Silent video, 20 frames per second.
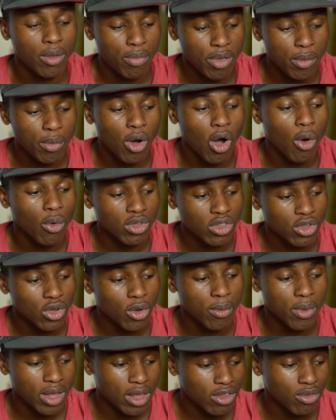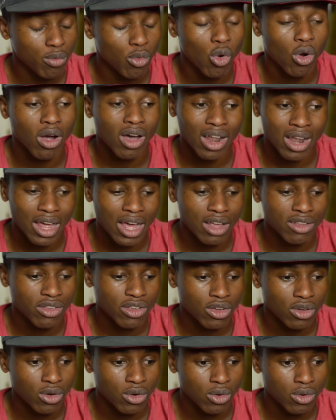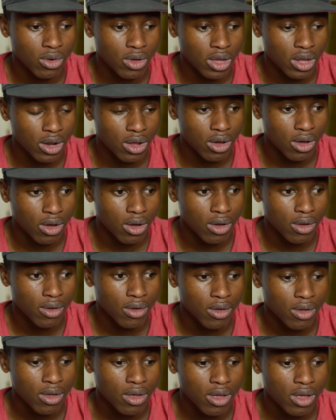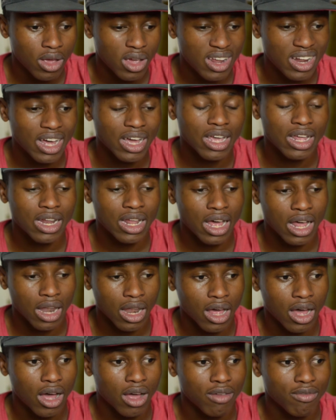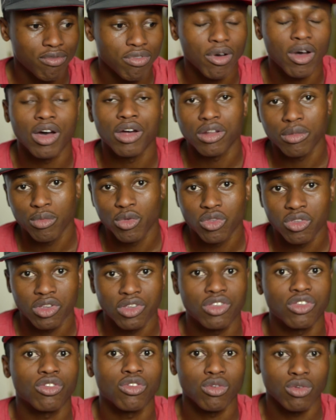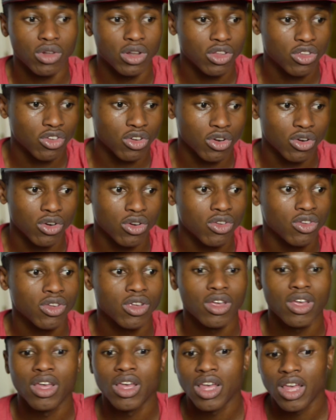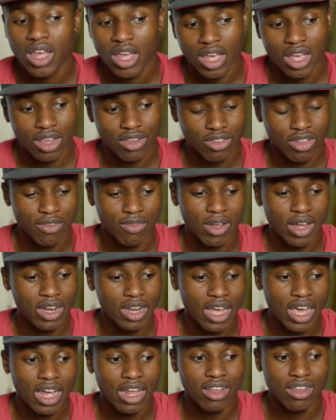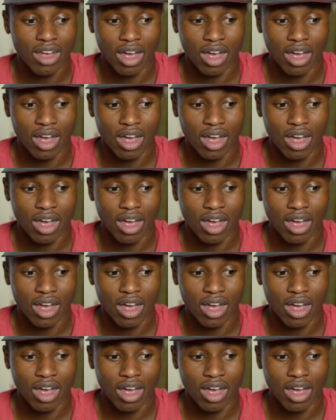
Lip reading: people always told me it's more classical, and I get that a lot from other musicians who are in the church and stuff like that.